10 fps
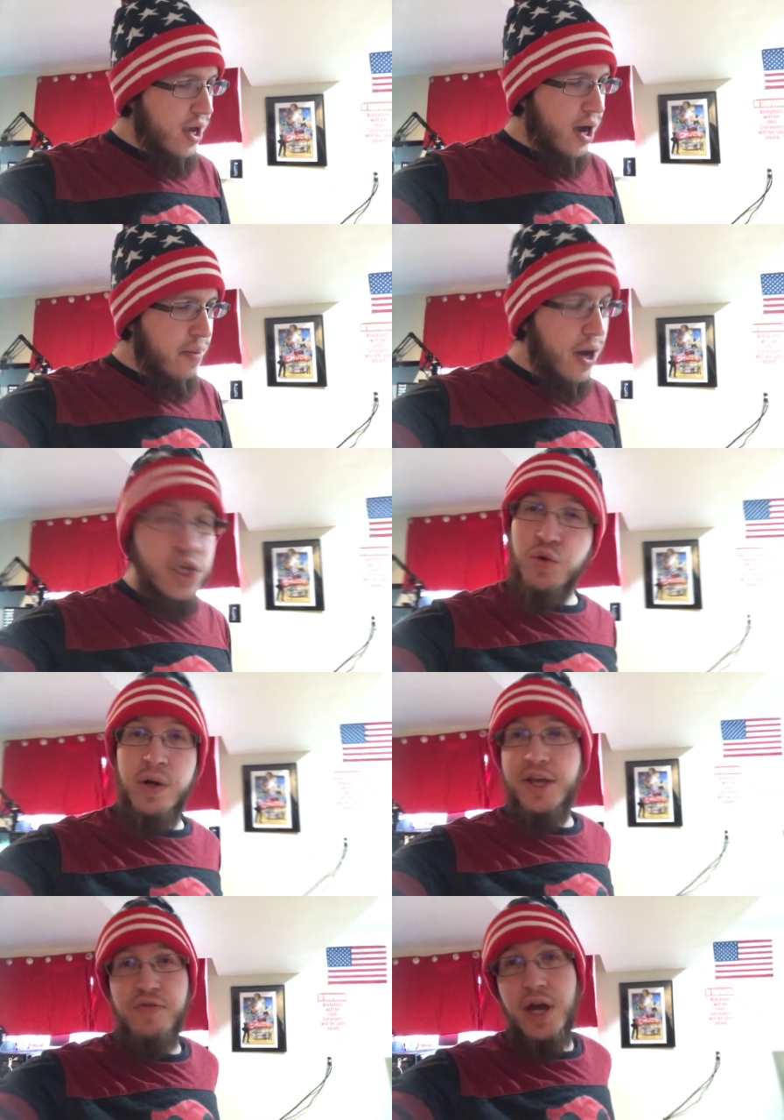Um, I just
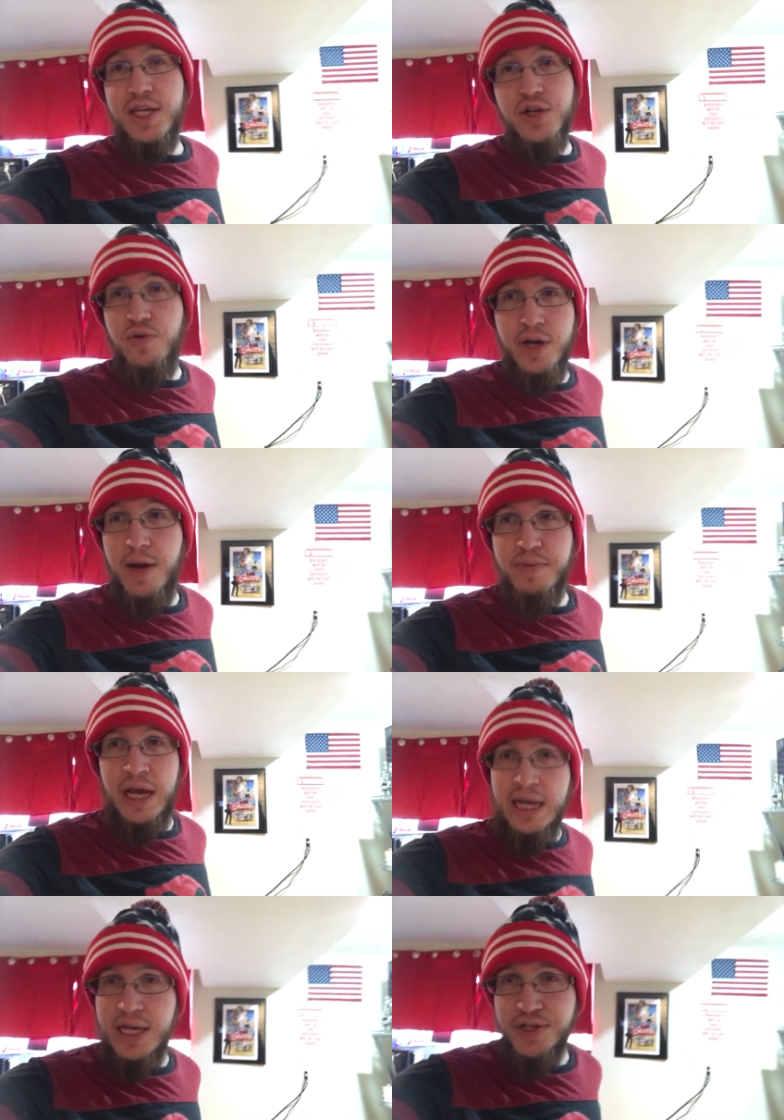wanted to give you guys a quick
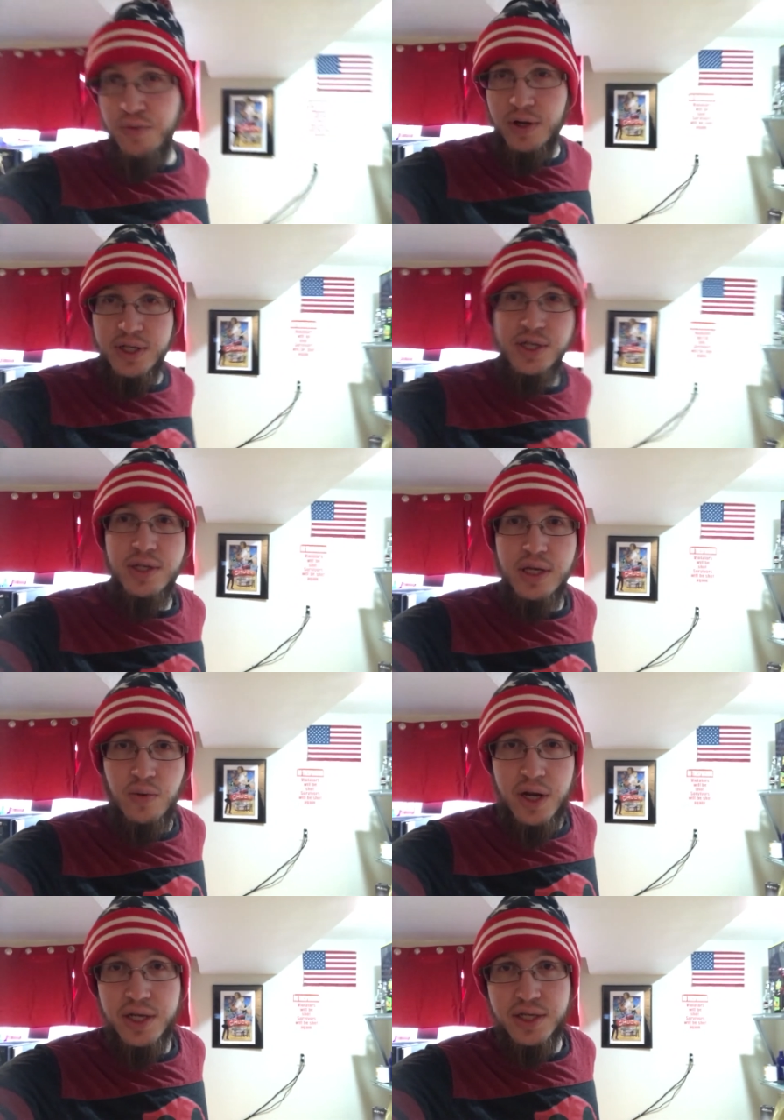update as to what's
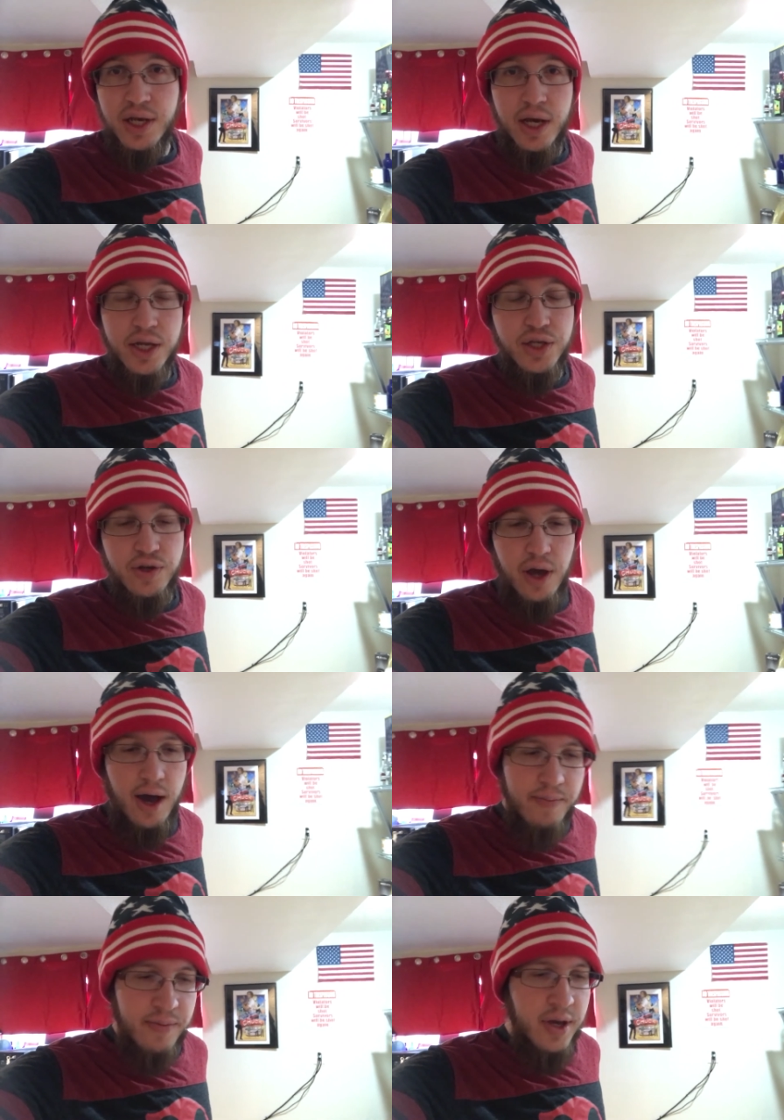what is uh, to
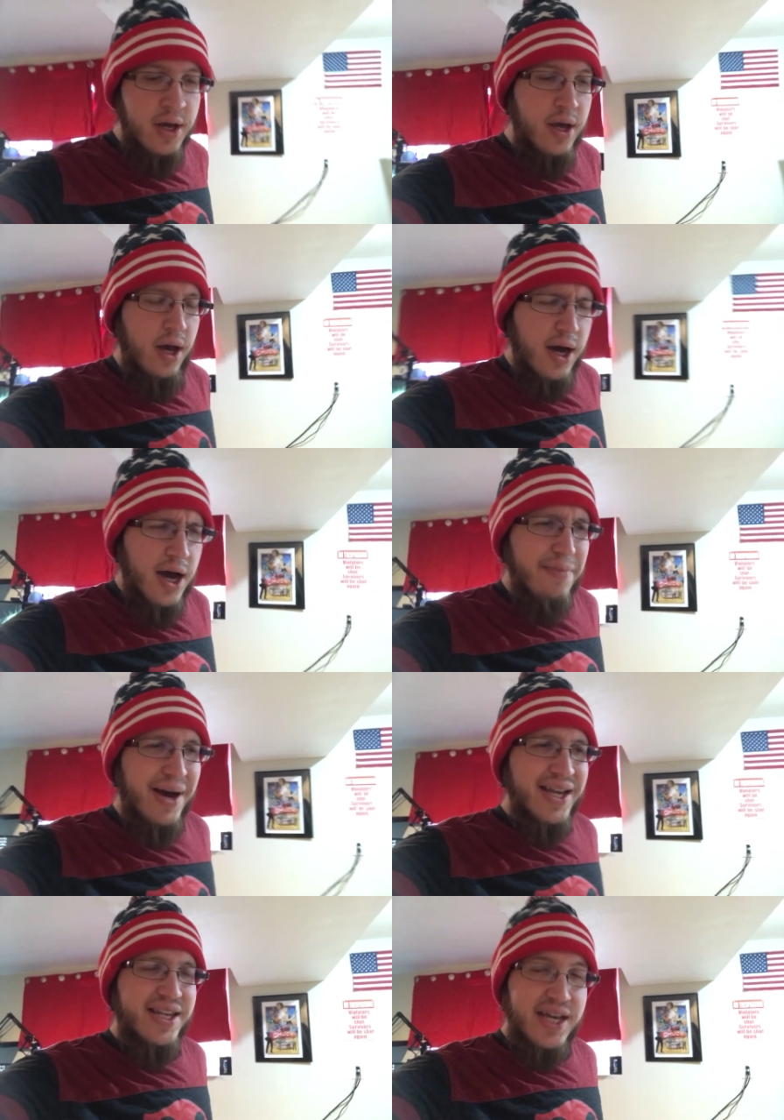come. Um,
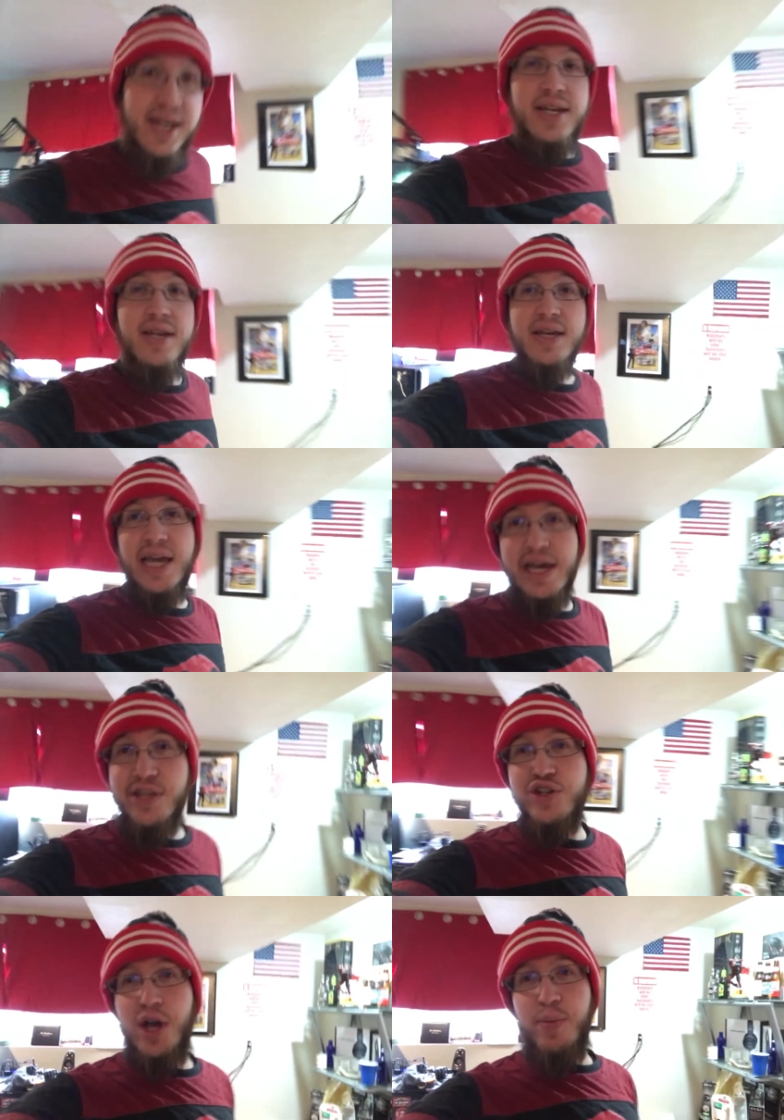I did
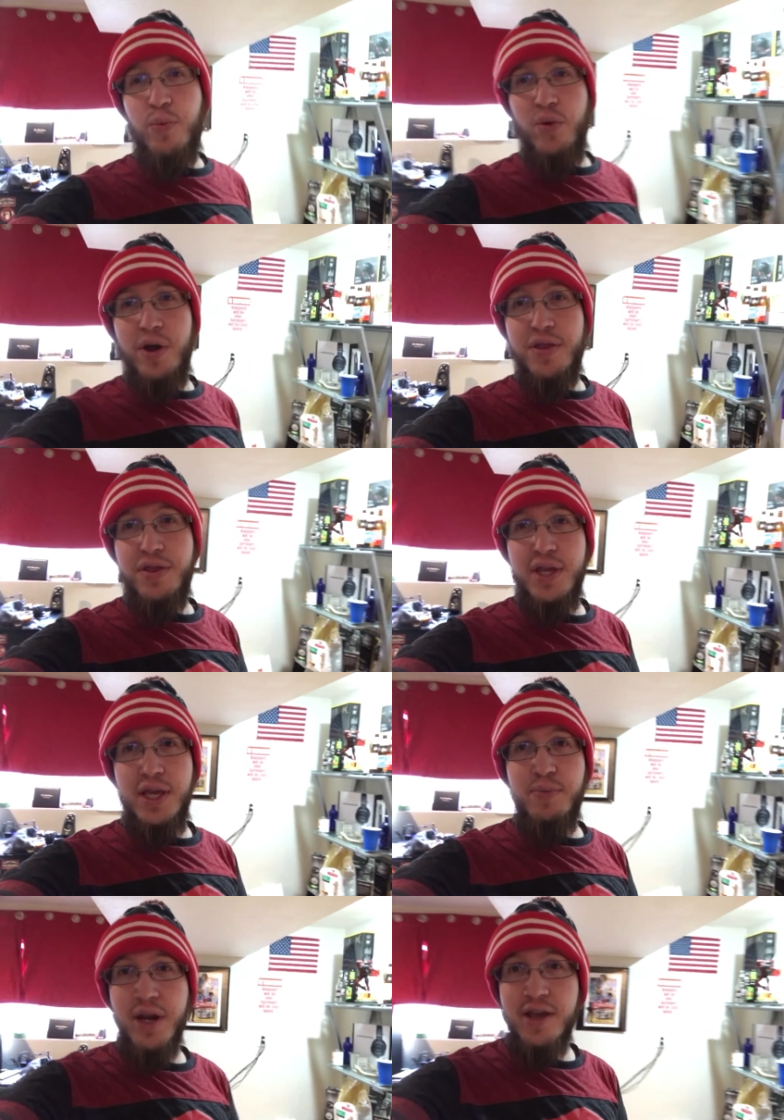catch up with
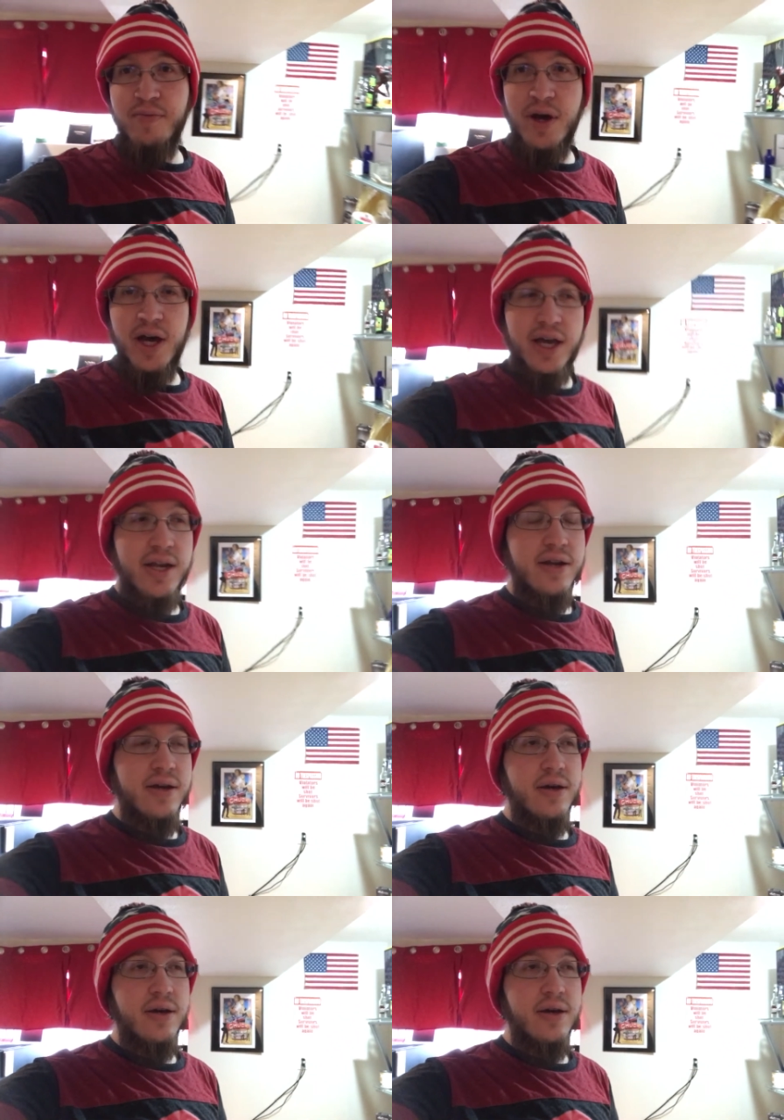the buddy of mine.